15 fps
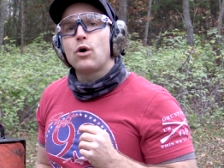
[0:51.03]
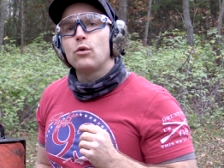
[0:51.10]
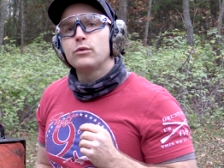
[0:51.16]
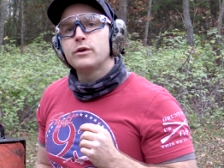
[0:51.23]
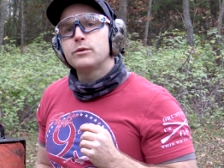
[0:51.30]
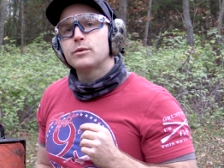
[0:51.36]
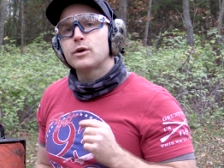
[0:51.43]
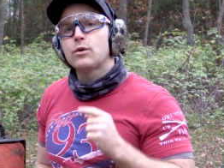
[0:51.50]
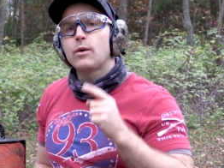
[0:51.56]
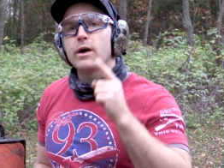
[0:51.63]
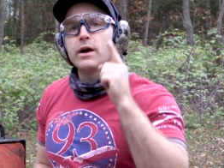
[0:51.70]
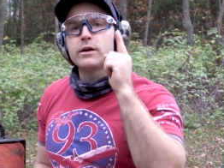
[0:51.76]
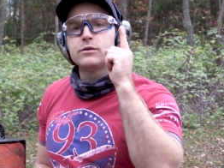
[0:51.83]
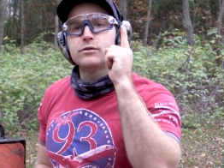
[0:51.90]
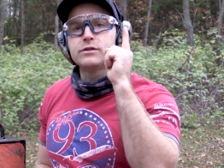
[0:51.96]
only
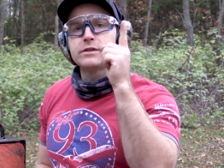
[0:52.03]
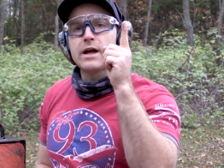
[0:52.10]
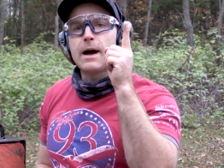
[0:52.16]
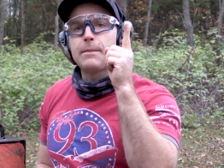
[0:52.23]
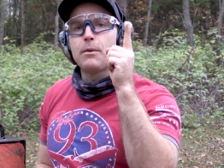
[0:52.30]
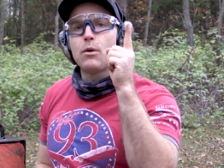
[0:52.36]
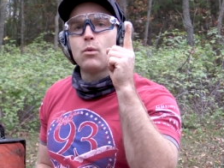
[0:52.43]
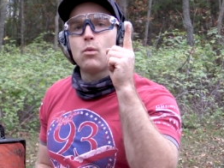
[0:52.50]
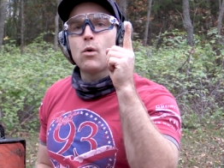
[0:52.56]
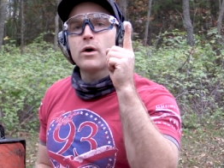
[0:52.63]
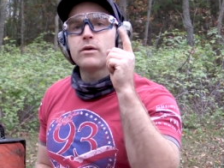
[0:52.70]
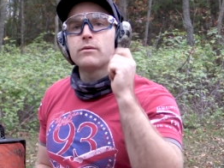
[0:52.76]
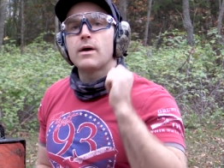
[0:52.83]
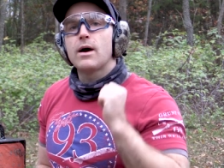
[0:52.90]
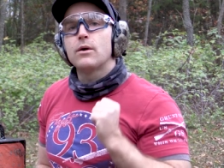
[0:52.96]
required to stop
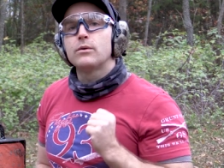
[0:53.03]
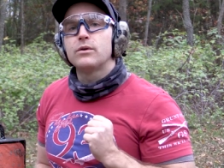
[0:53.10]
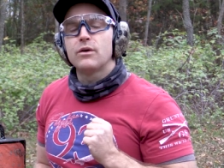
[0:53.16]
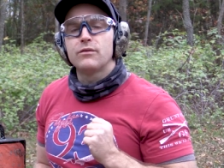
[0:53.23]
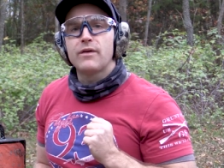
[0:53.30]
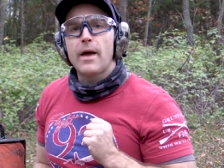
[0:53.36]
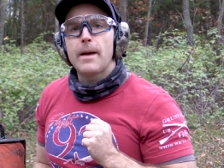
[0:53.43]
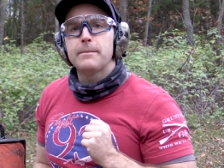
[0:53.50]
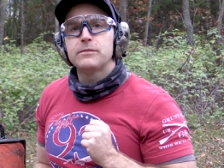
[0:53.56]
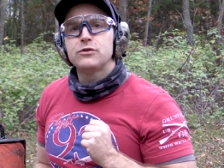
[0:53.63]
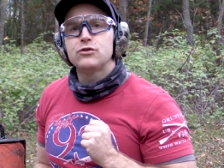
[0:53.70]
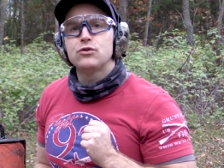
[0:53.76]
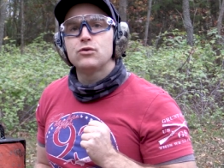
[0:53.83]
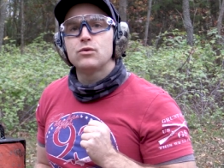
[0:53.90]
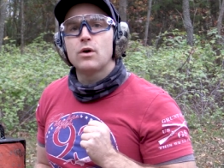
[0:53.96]
one round of
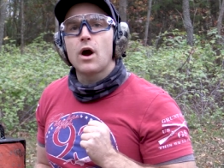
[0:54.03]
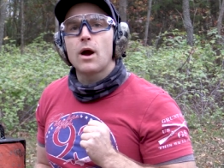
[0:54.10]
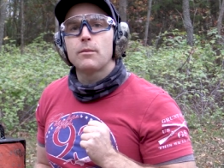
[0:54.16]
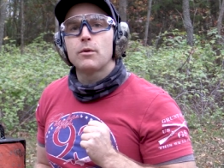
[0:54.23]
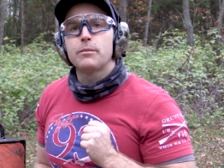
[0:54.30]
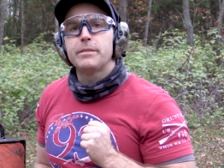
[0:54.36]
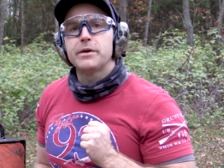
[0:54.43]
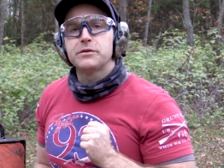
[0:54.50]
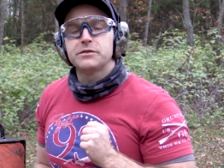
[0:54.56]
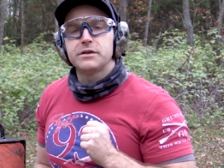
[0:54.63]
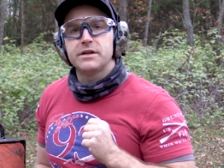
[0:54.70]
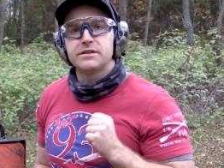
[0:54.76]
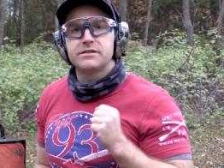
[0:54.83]
M2 armor piercing.